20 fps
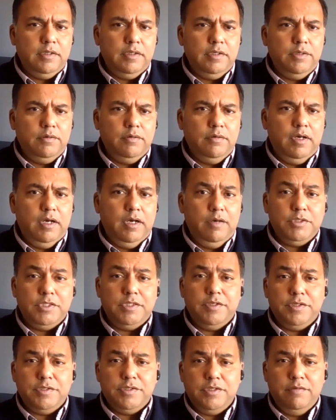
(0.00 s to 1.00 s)
You know, I was
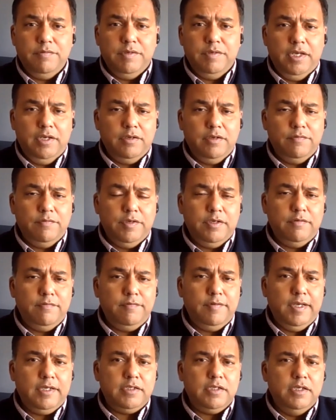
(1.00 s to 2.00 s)
at the receiving end of it.
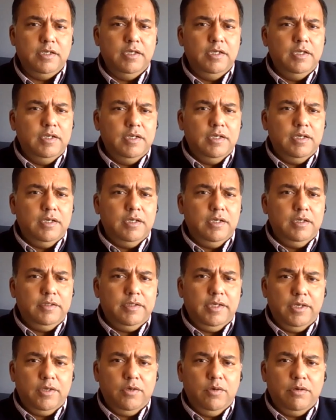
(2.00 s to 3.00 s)
In fact, uh,
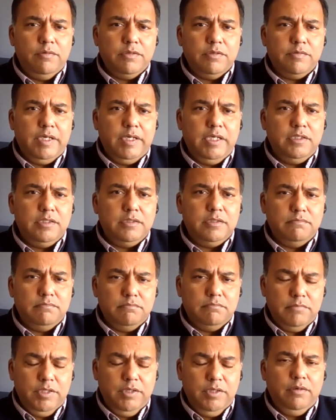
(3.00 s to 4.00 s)
thank God it was very,
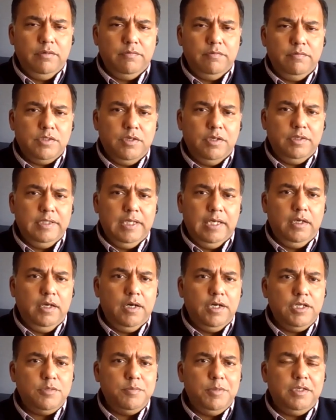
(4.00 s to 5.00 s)
you know, it was not that
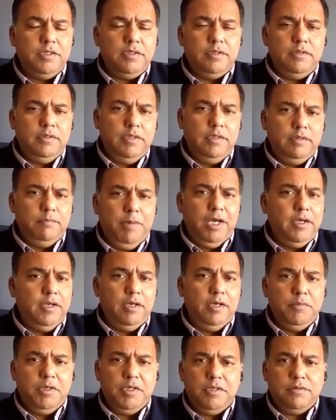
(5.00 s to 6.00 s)
large, but in my
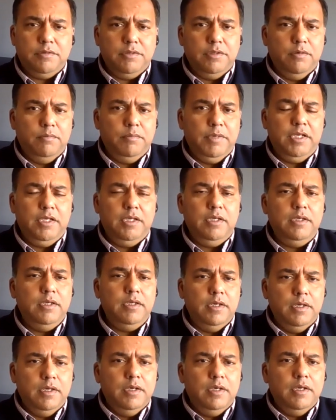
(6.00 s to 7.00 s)
end, but you know, many